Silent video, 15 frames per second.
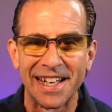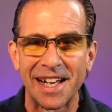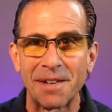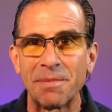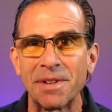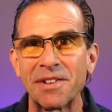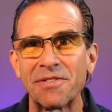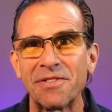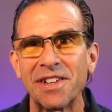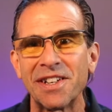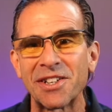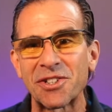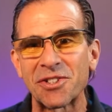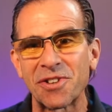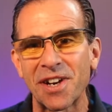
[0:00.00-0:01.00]
I've been a
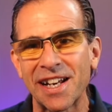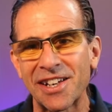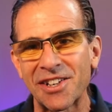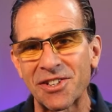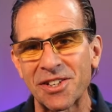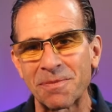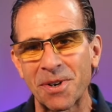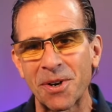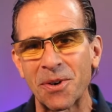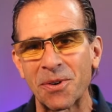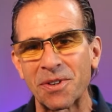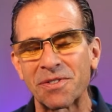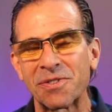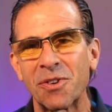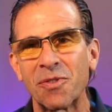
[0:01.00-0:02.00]
fitness trainer, gym
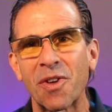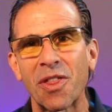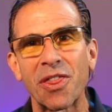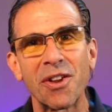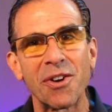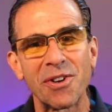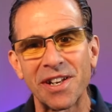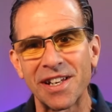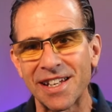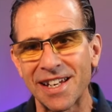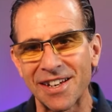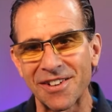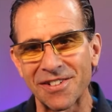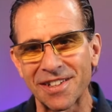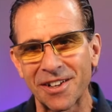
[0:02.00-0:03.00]
owner for over 30
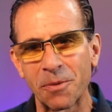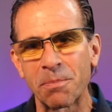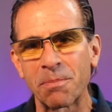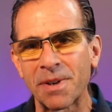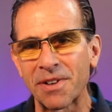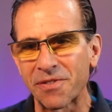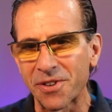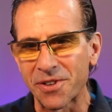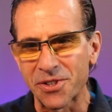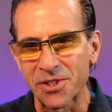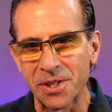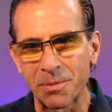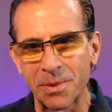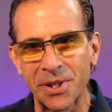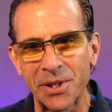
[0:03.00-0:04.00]
years. I opened my first
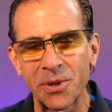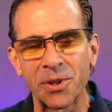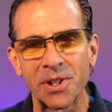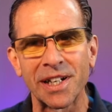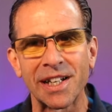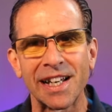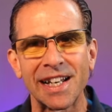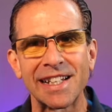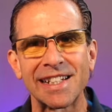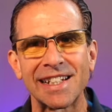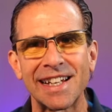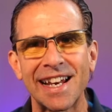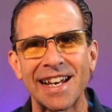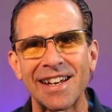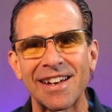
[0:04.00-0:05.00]
gym in New York in
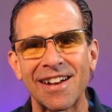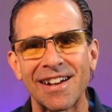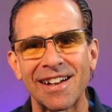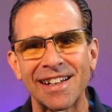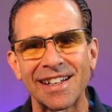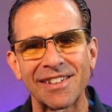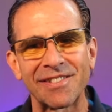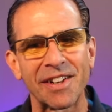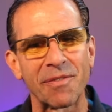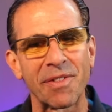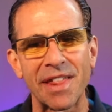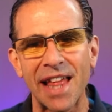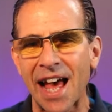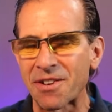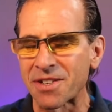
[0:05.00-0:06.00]
1989. I've helped
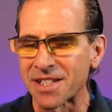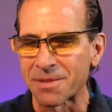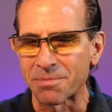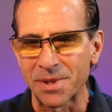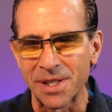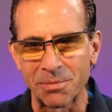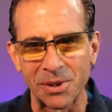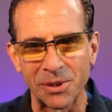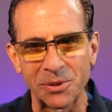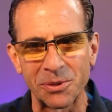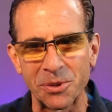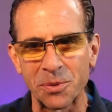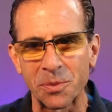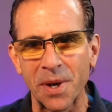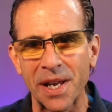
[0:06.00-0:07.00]
thousands of people
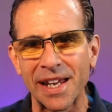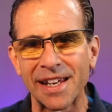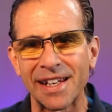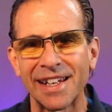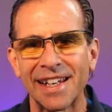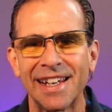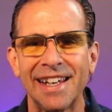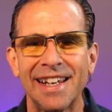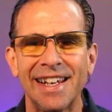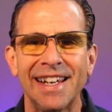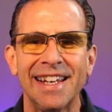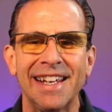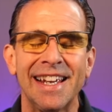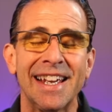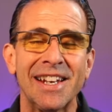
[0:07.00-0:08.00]
lose weight
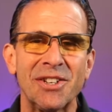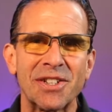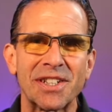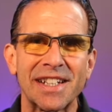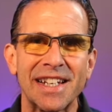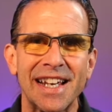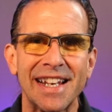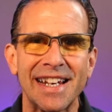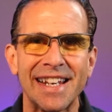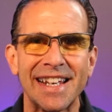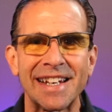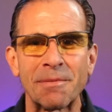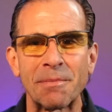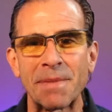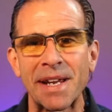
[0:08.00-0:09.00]
and just get
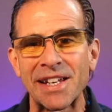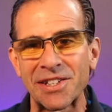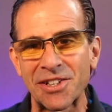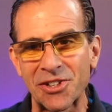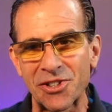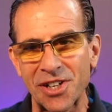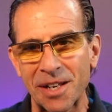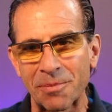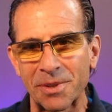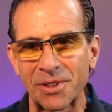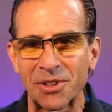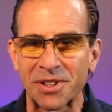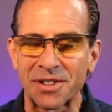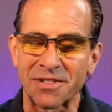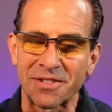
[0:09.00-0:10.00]
in amazing shape to
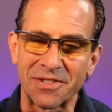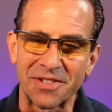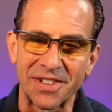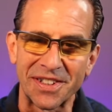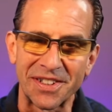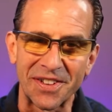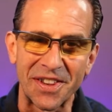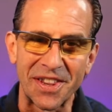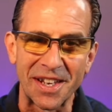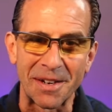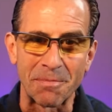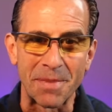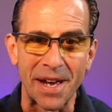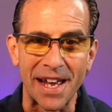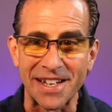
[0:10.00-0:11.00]
look and feel their
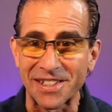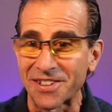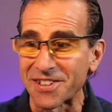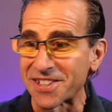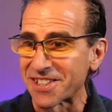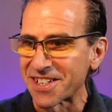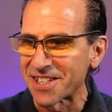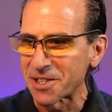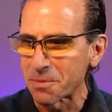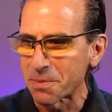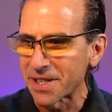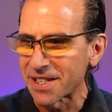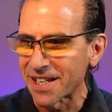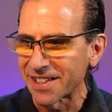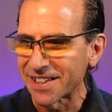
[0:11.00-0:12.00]
best. All right, so
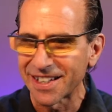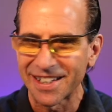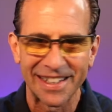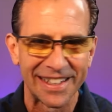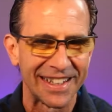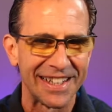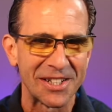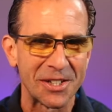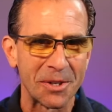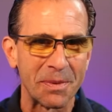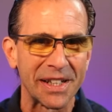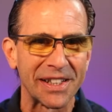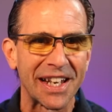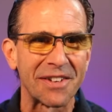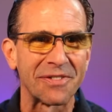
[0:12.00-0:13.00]
this will be
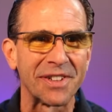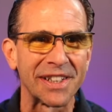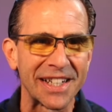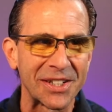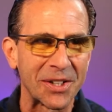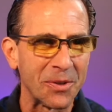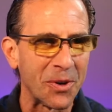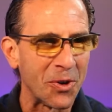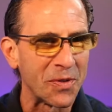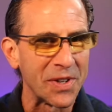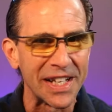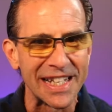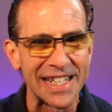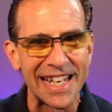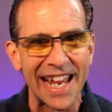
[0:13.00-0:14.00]
a lot of fun. Let's go over
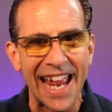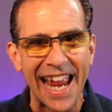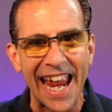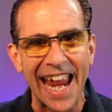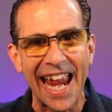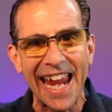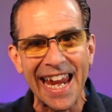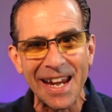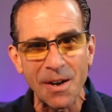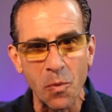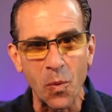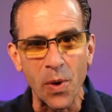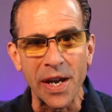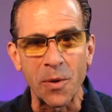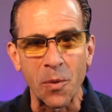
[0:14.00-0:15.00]
this
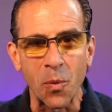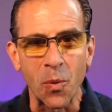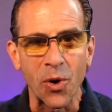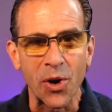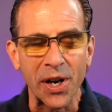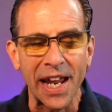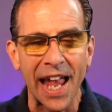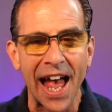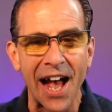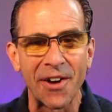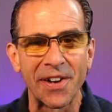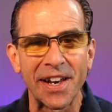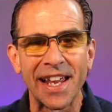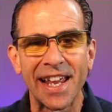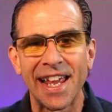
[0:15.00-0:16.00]
8-week
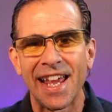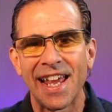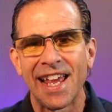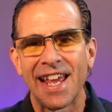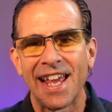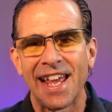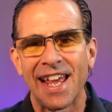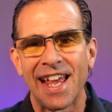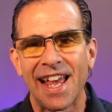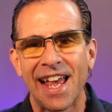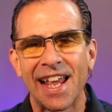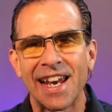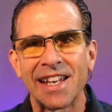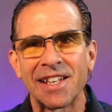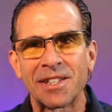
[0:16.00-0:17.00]
workout
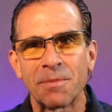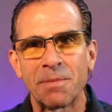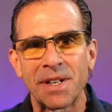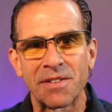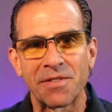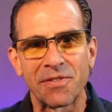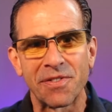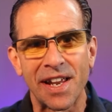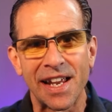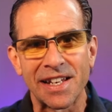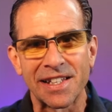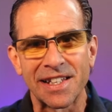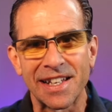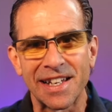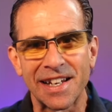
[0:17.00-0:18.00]
and intermittent
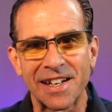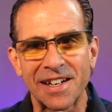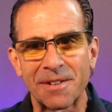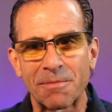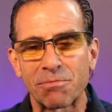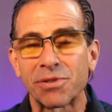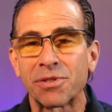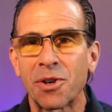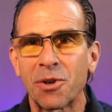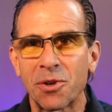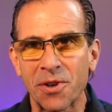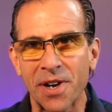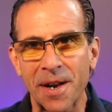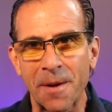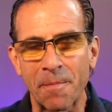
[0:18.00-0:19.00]
fasting
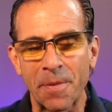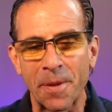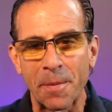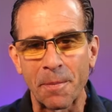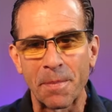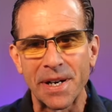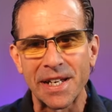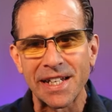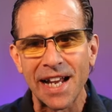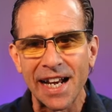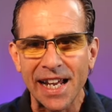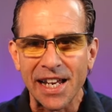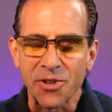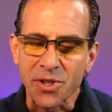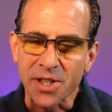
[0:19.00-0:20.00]
program. But it's kind
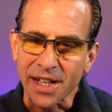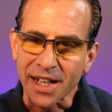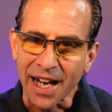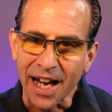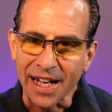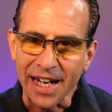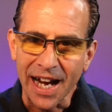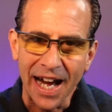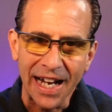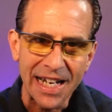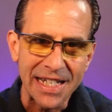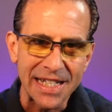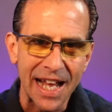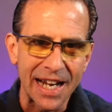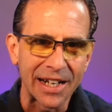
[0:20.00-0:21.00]
of interesting. I kind
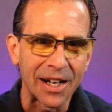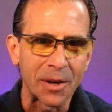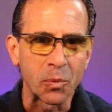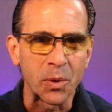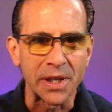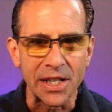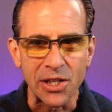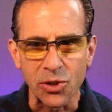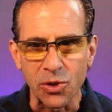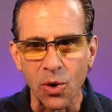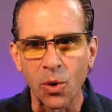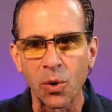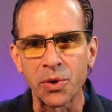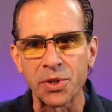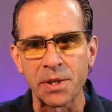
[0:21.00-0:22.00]
of set it up with these
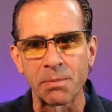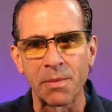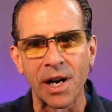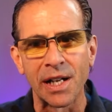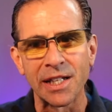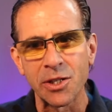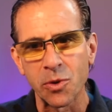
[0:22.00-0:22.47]
goals in mind.